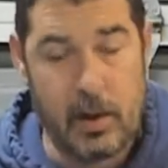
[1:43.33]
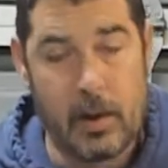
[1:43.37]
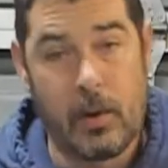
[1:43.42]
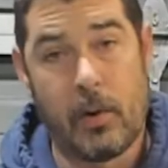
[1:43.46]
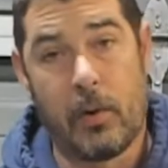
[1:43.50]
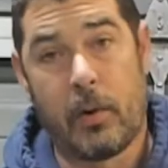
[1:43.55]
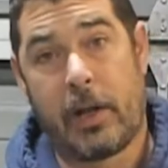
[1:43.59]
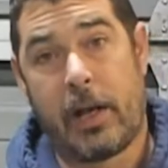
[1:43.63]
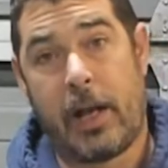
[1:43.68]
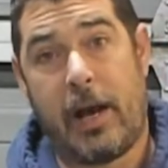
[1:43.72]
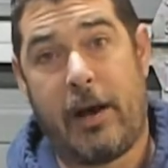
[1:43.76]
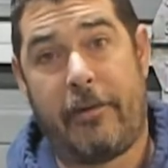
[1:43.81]

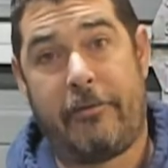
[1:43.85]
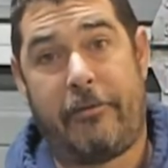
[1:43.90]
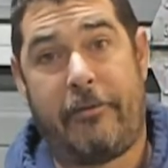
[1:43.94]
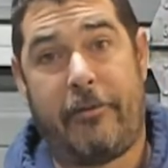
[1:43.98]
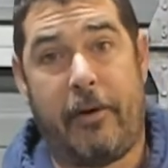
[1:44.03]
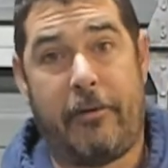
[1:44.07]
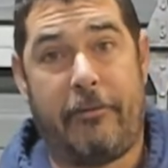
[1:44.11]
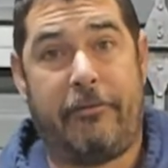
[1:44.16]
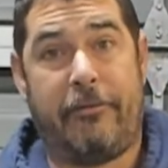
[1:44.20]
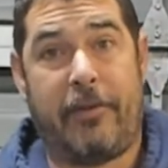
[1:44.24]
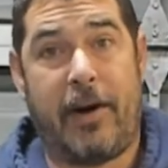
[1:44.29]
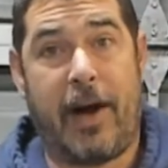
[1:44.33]
We're going to have
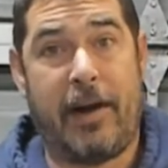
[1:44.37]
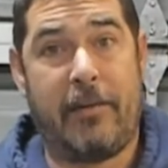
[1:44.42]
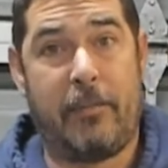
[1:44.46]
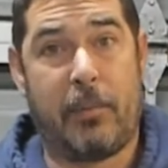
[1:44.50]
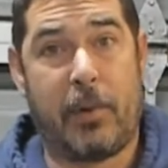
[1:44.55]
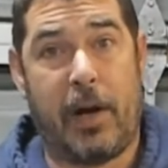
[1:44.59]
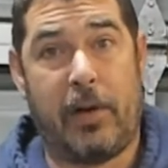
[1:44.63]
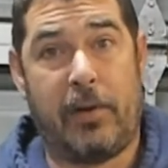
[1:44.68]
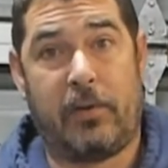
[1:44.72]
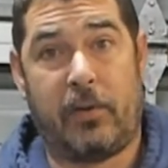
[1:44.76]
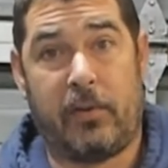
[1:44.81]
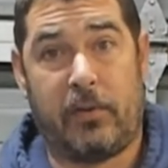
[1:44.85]
five
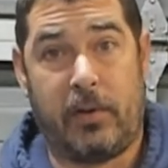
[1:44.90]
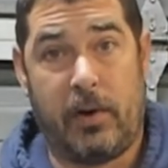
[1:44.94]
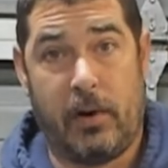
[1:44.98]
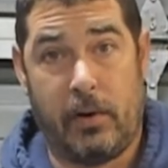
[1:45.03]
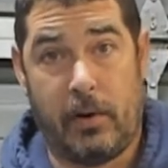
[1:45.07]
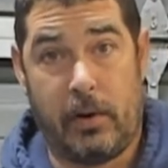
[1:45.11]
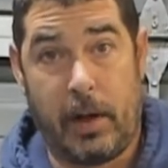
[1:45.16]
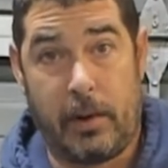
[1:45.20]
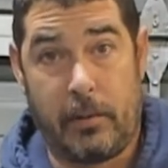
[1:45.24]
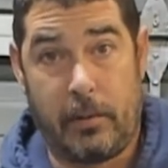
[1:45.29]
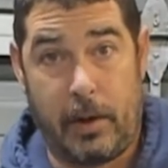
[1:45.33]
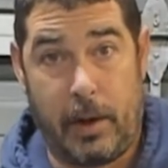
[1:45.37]
prizes here, and
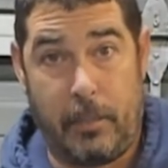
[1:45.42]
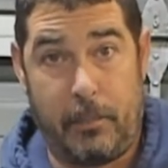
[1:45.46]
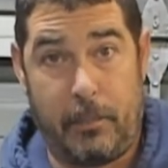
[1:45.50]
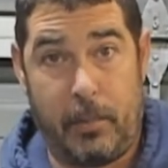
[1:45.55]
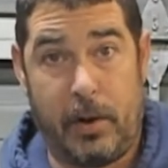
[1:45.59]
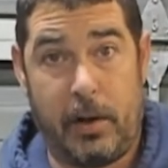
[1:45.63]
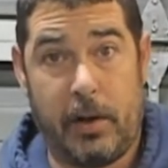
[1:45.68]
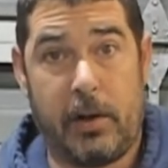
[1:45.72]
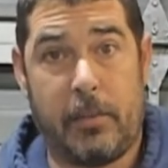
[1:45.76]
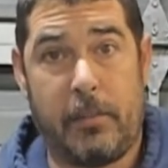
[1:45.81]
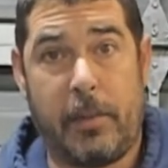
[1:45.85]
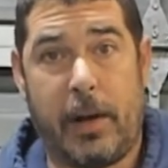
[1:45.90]
I, I
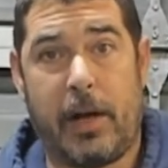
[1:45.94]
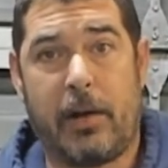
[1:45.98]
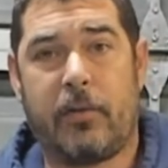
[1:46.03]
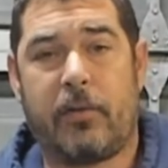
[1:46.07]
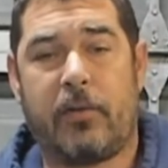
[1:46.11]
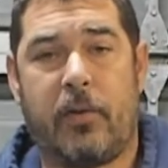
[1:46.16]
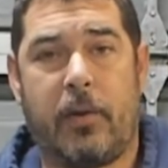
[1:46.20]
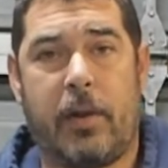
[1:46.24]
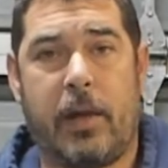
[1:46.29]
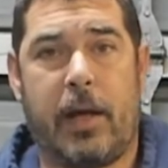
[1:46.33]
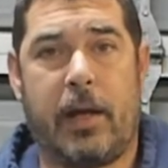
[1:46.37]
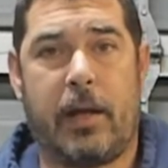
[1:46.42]
printed them out
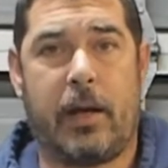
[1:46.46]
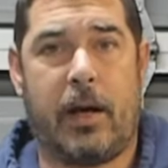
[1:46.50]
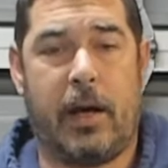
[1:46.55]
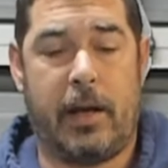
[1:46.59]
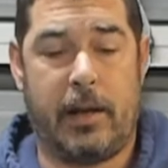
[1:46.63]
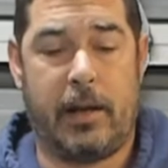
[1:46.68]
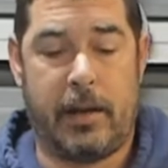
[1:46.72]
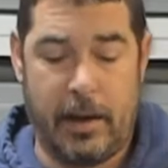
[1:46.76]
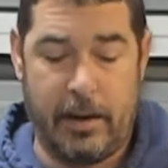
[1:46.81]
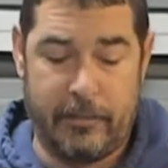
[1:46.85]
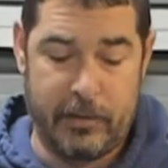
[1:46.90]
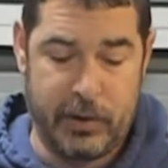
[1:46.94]
so that
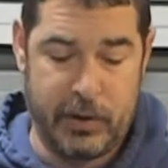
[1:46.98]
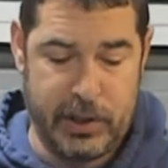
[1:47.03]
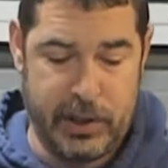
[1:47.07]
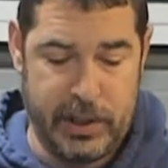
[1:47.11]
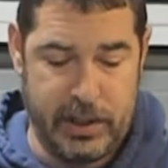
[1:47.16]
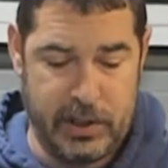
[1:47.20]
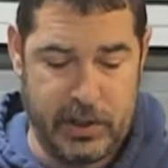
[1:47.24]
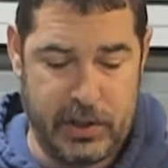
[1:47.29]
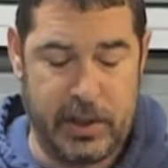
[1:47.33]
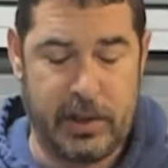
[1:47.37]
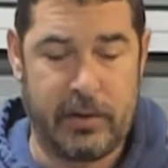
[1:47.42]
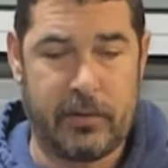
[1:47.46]
I'd have a cheat
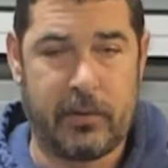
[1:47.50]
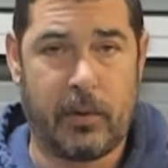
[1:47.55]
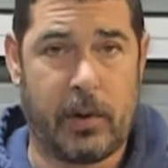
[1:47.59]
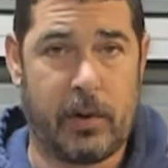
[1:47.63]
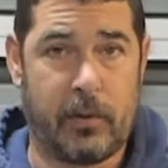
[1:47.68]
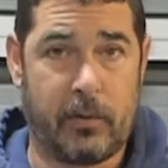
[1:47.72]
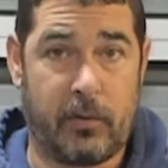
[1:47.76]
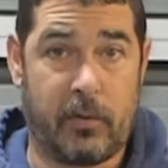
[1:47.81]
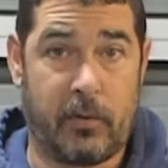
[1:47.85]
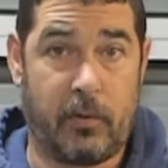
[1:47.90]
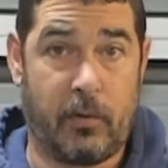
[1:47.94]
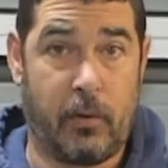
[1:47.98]
sheet so I don't
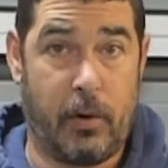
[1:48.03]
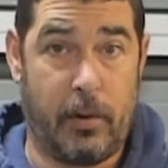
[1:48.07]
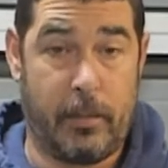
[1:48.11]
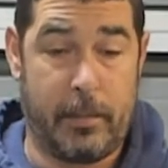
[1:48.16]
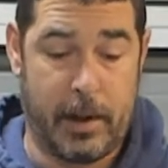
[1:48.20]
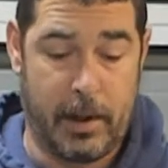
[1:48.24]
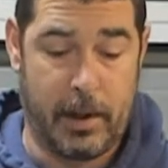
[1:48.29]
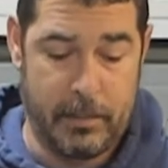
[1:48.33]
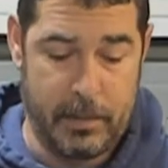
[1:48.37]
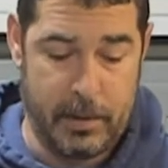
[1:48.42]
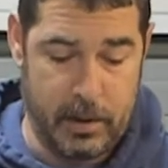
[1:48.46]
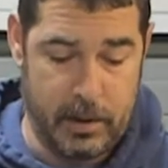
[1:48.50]
screw them
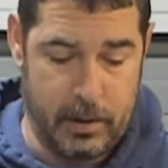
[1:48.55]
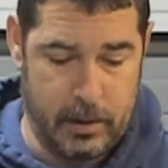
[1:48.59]
up.